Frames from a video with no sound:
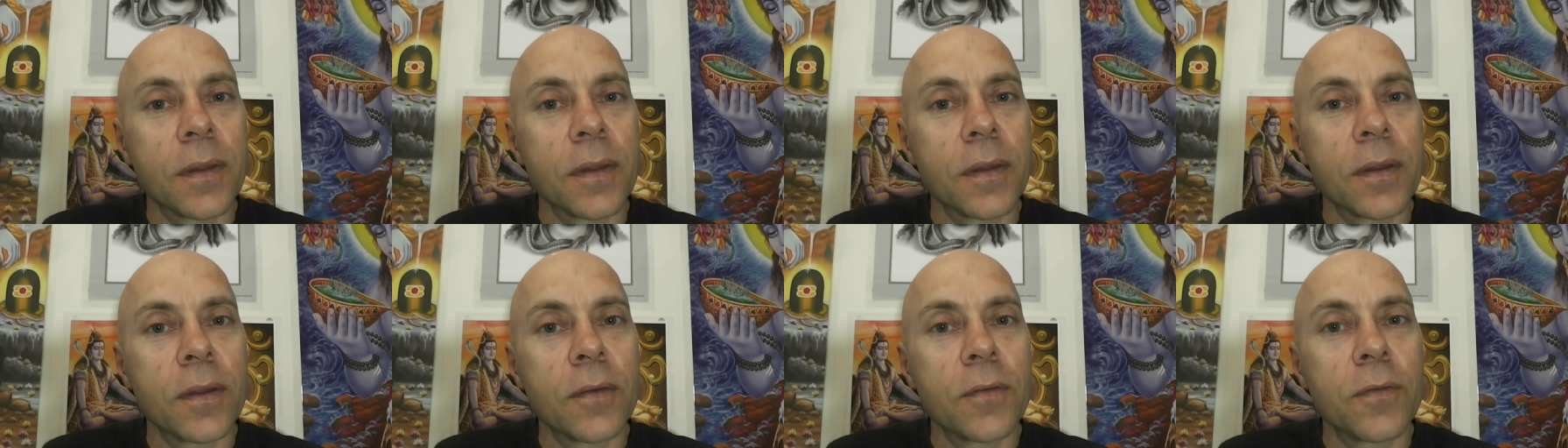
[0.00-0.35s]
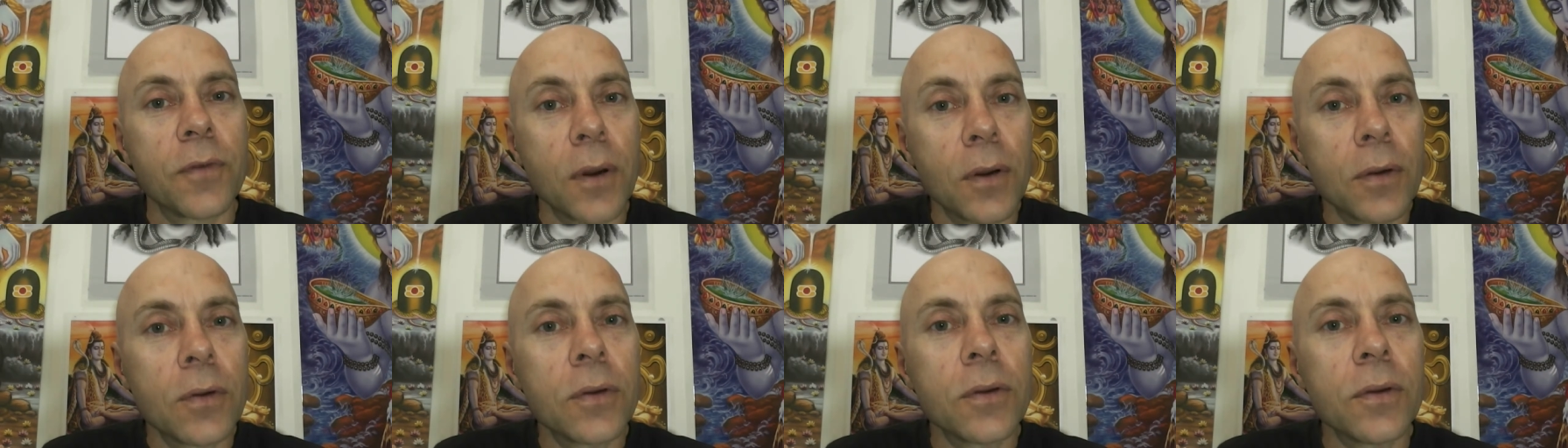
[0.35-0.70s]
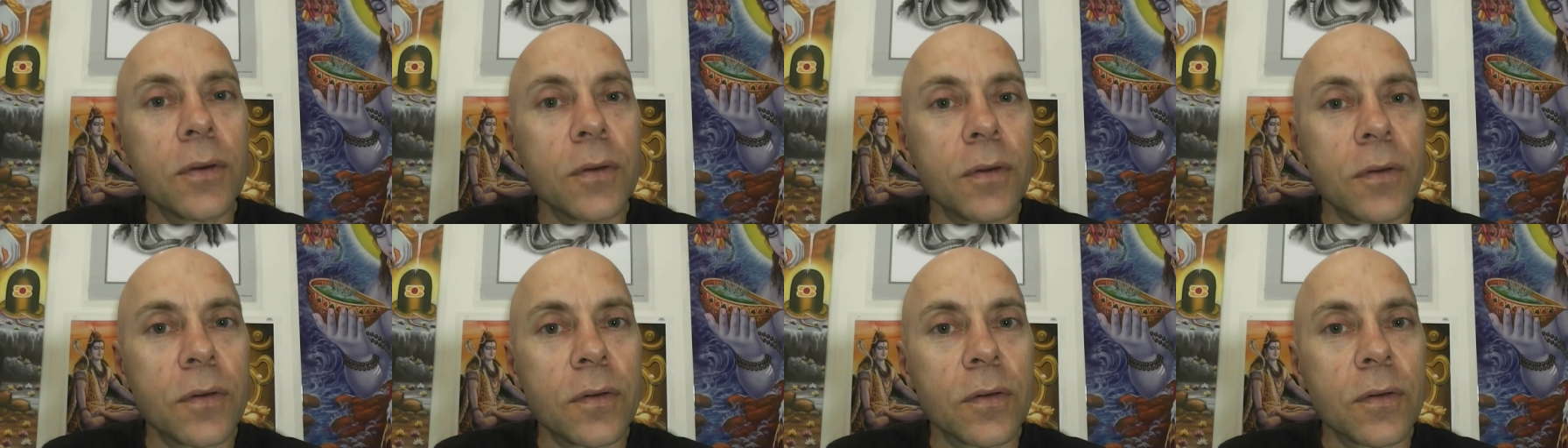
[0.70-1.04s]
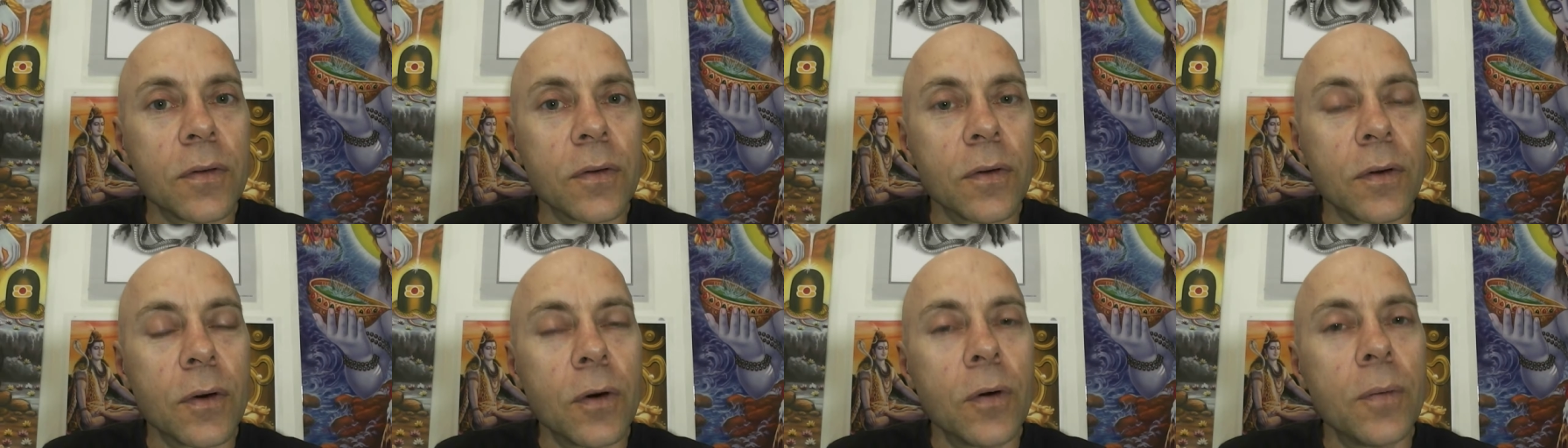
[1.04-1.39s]
focus,
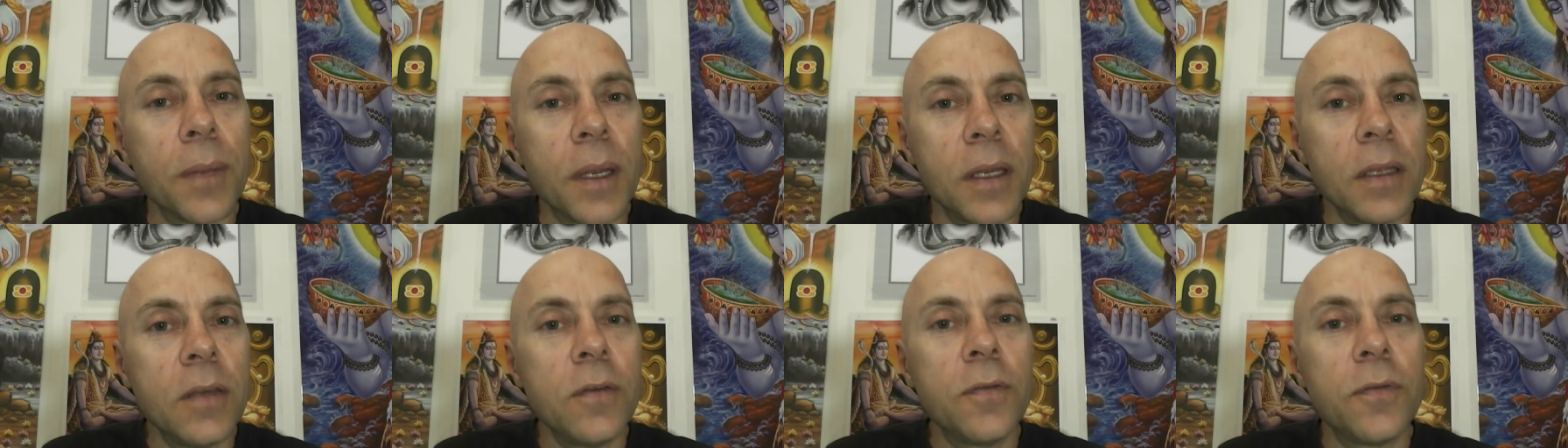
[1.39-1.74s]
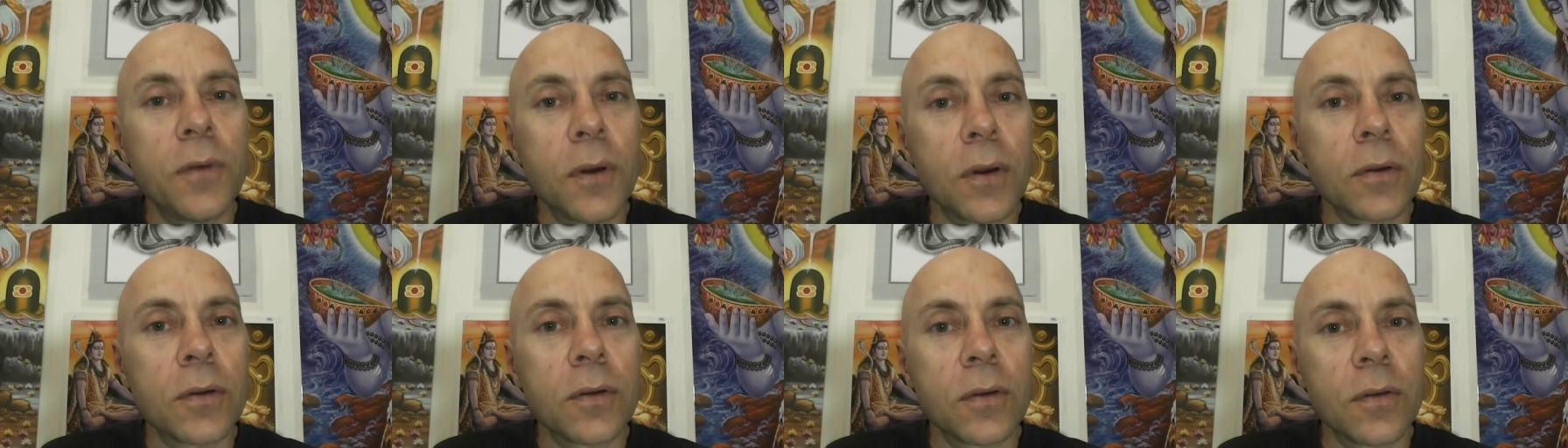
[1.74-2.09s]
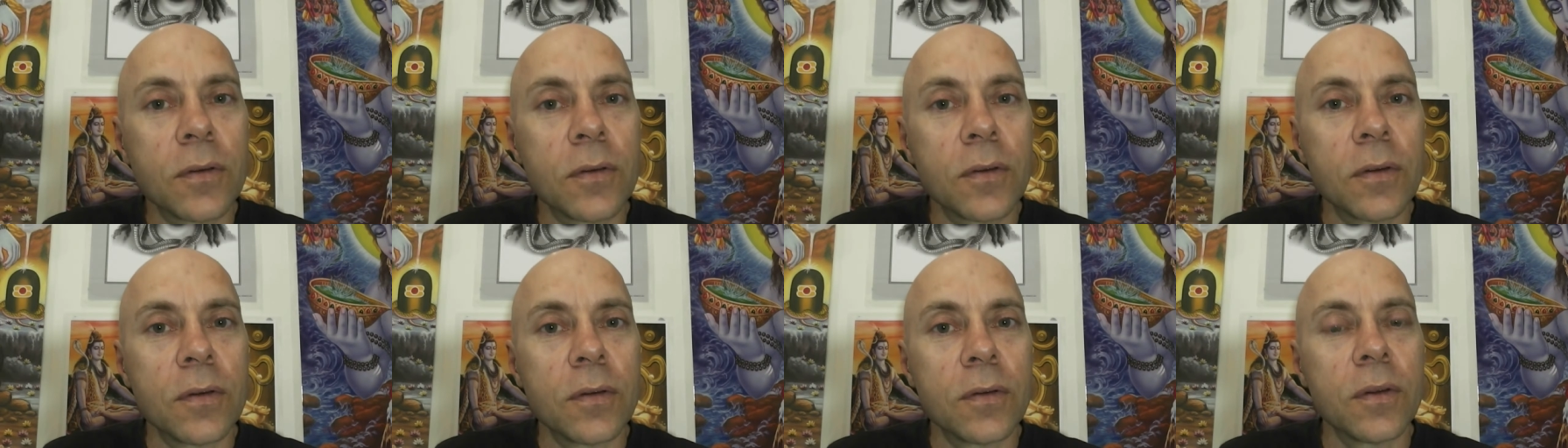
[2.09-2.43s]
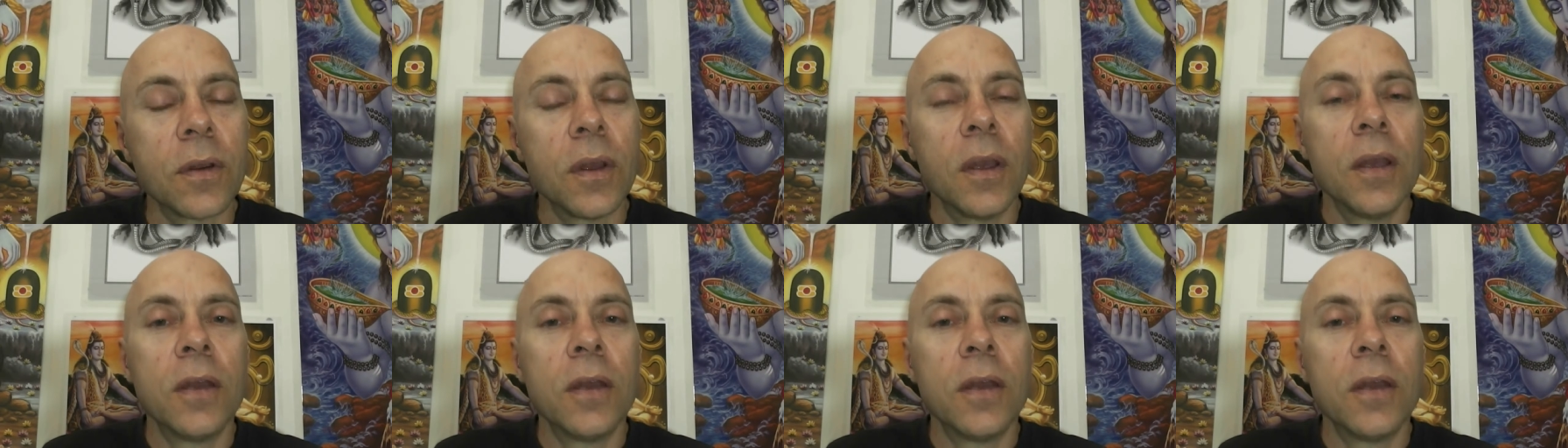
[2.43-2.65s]
or many focuses,